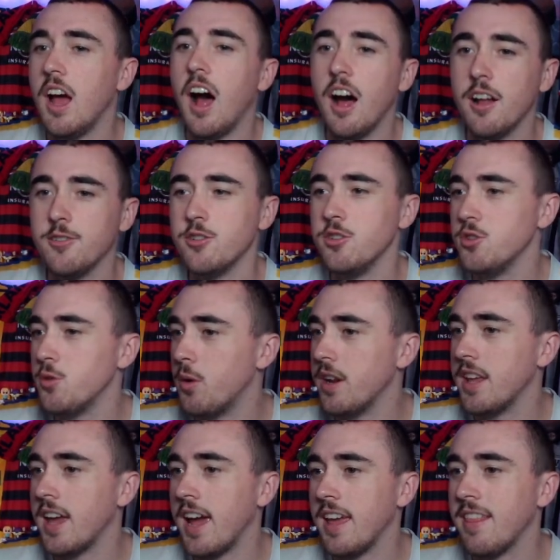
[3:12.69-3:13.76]

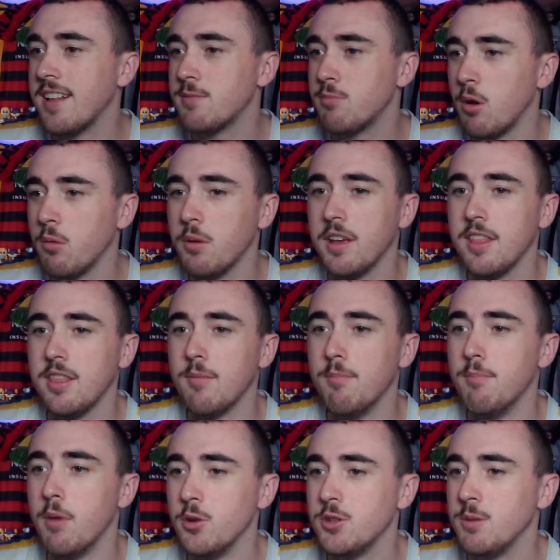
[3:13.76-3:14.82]
120k, that's probably the
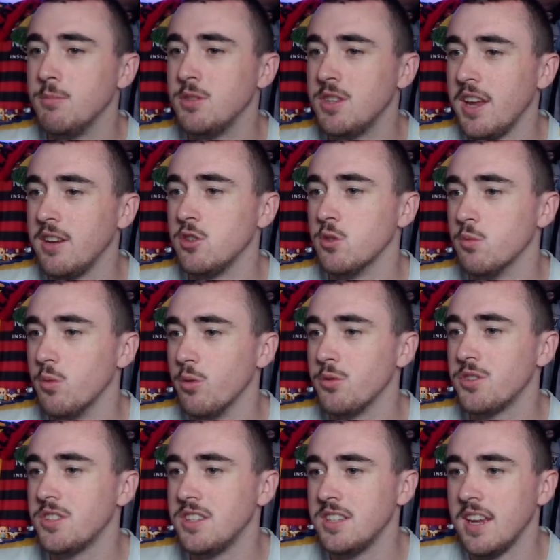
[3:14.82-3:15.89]
most substantial we'll
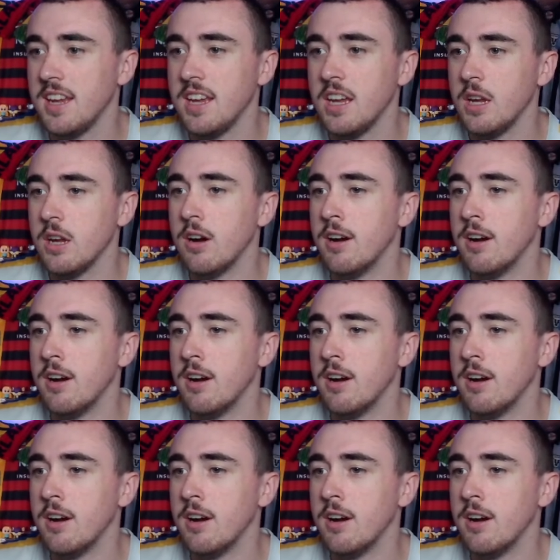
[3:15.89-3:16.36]
see.